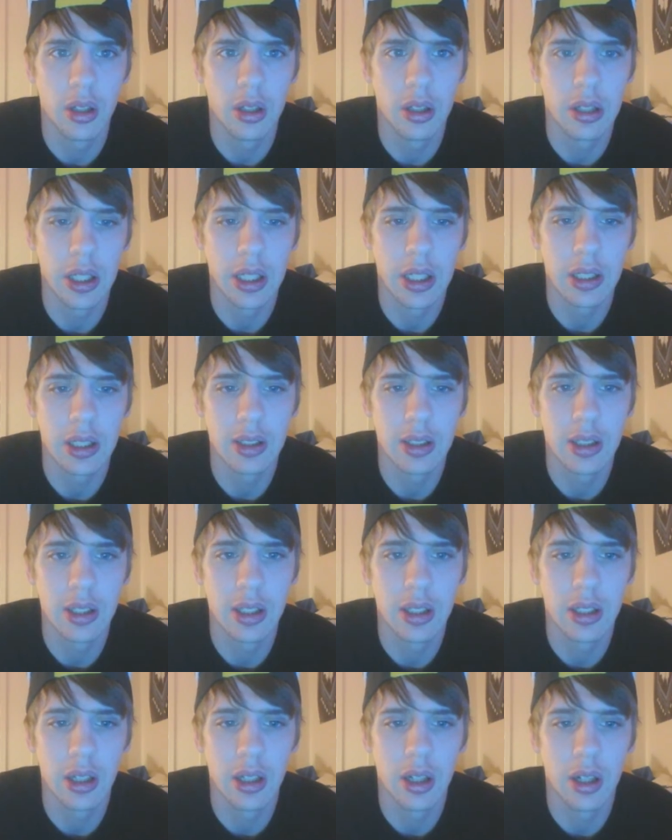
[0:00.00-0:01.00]
lot.
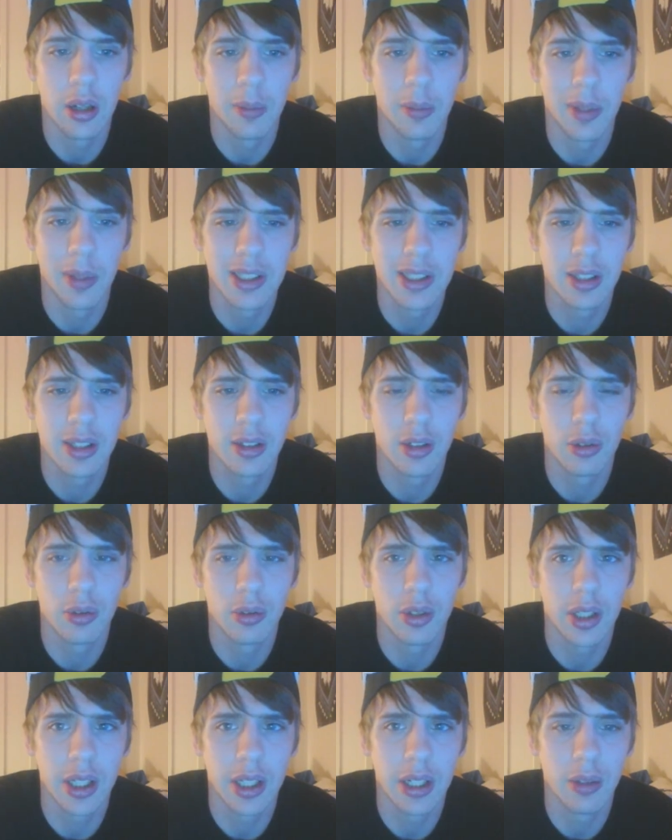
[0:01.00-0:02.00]
I still don't
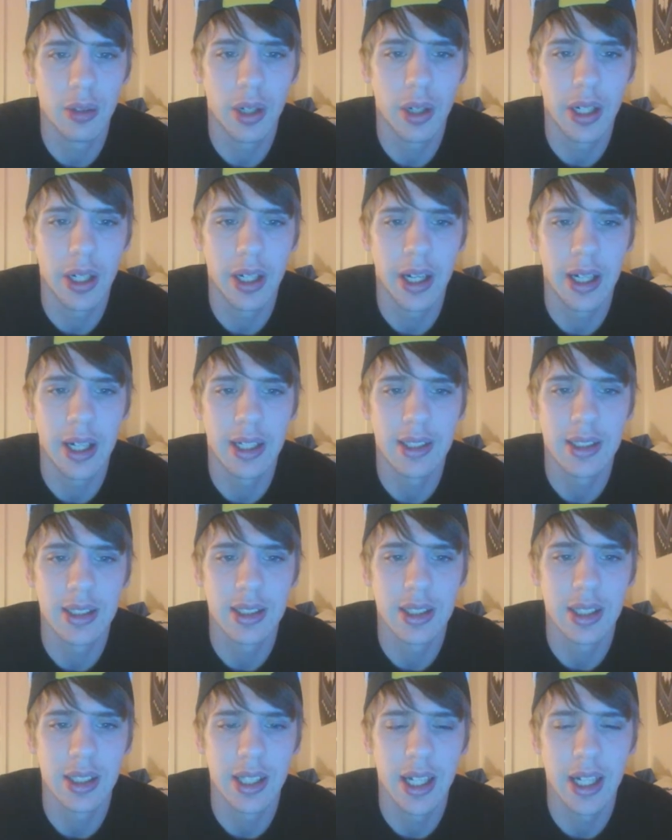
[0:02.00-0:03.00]
really get why it has
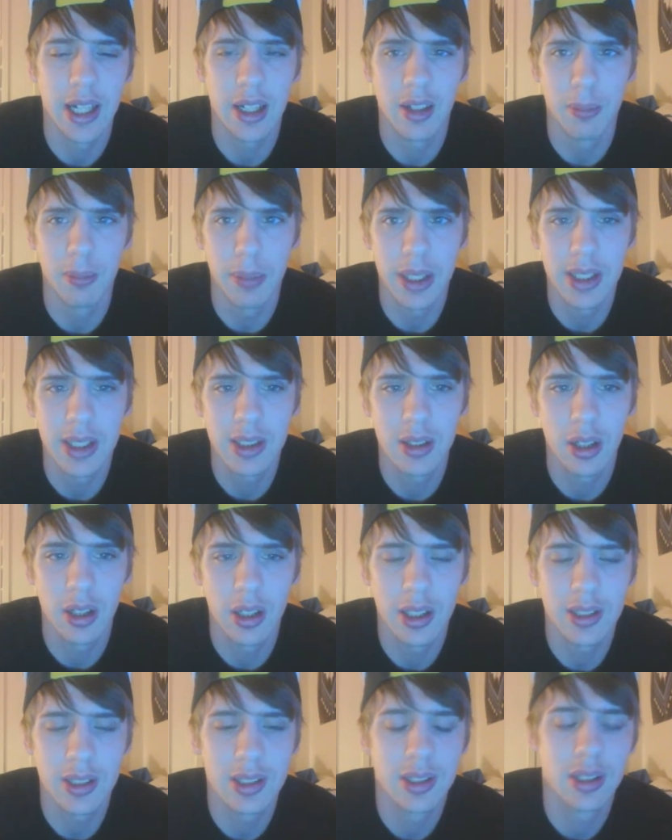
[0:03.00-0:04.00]
the tag of Beast on
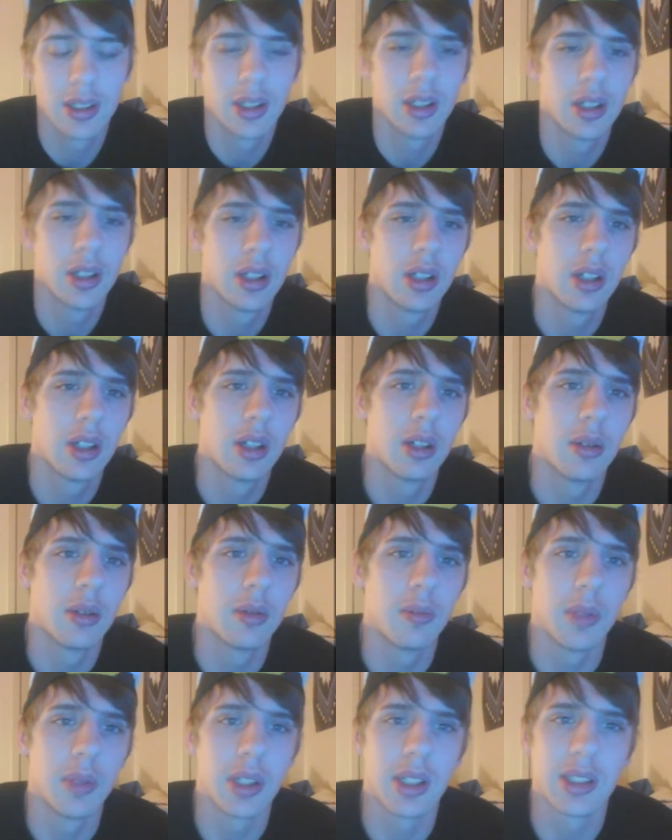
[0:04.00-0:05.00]
it,
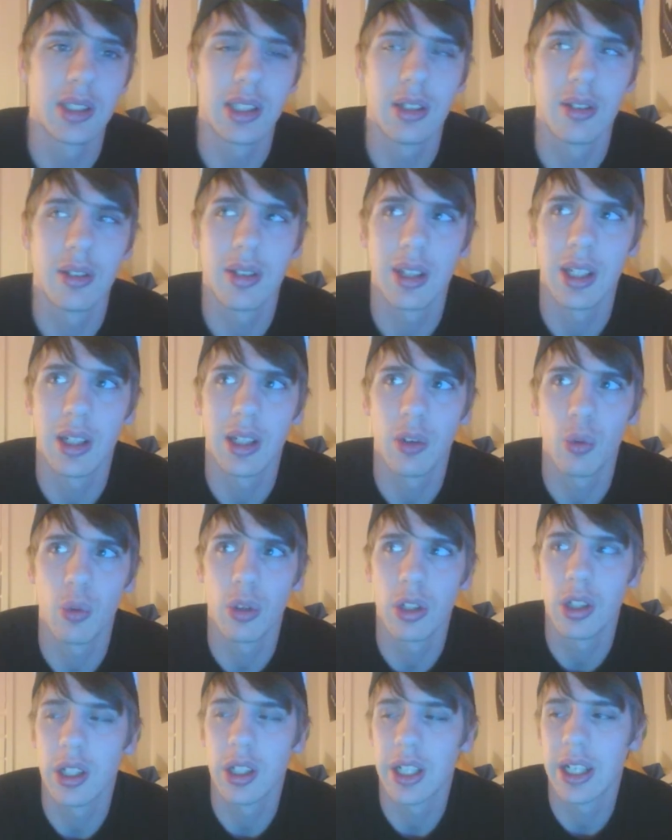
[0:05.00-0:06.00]
because I don't think
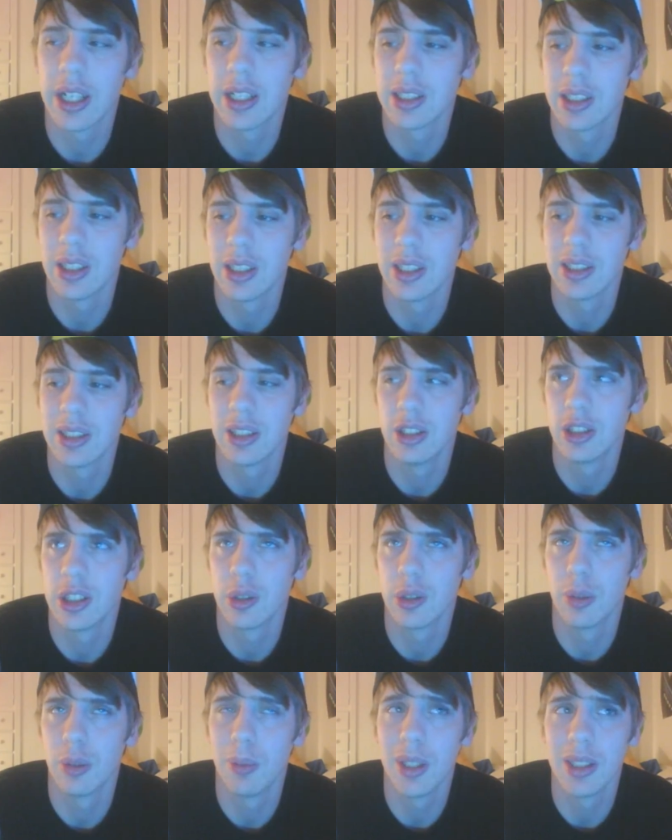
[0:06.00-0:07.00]
Warlock has any synergy
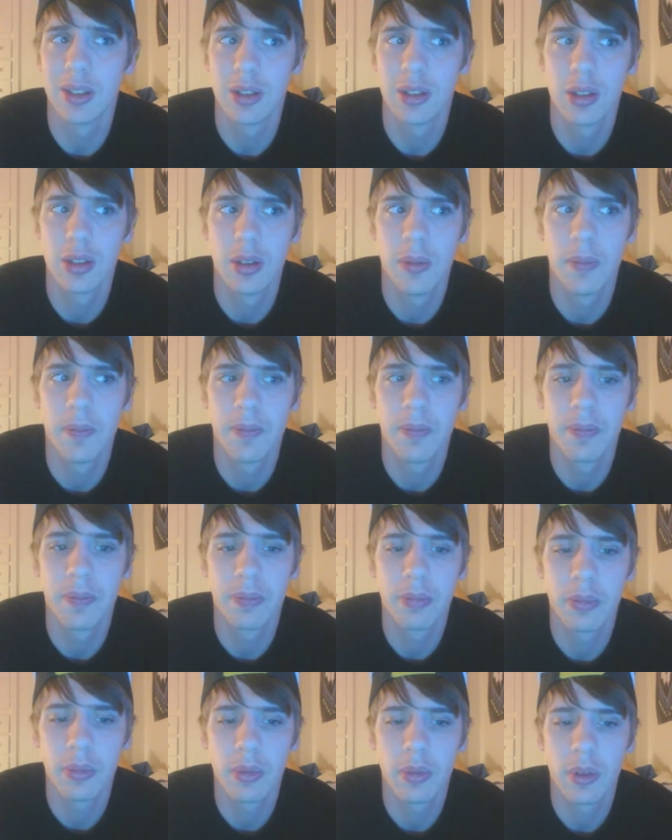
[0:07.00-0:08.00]
with Beast.
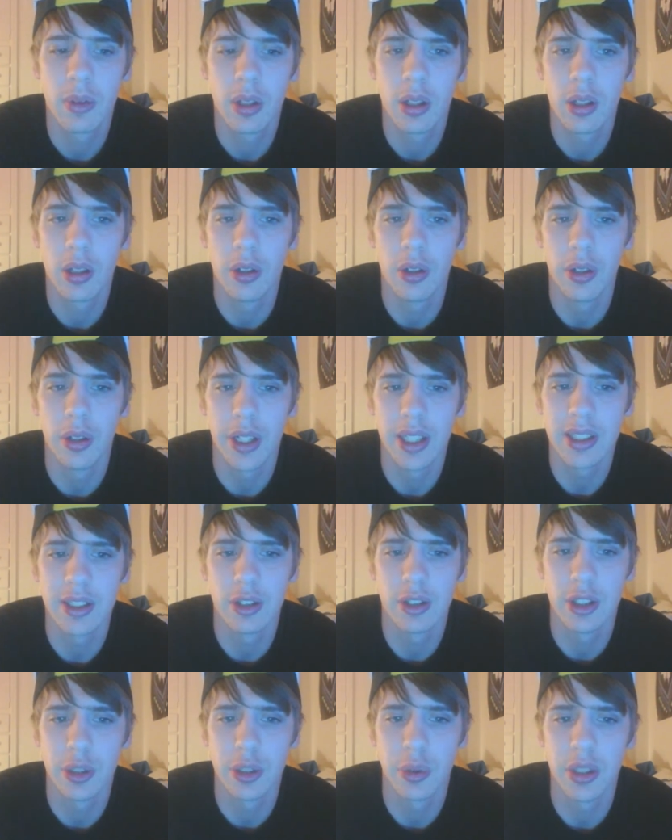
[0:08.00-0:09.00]
Only has
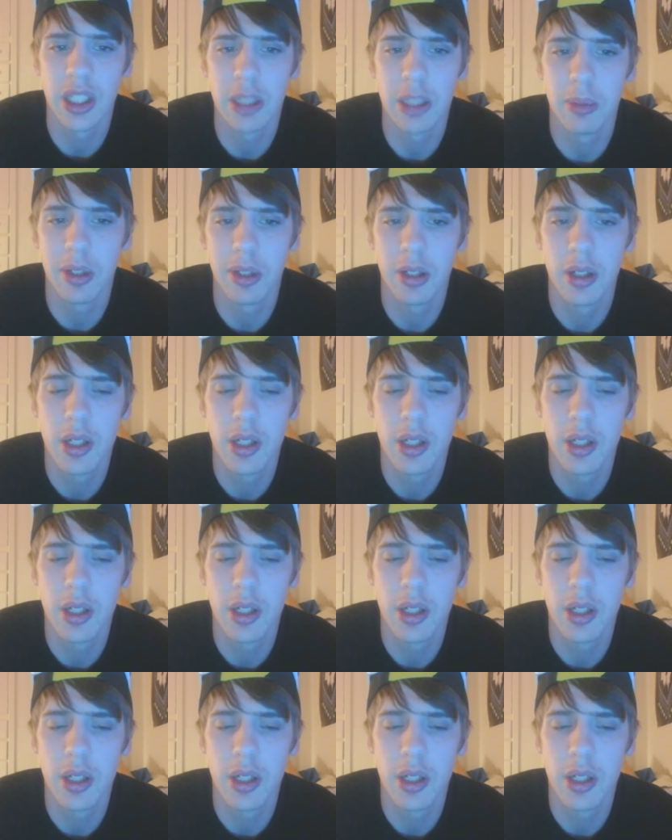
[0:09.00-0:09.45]
synergy with Demon.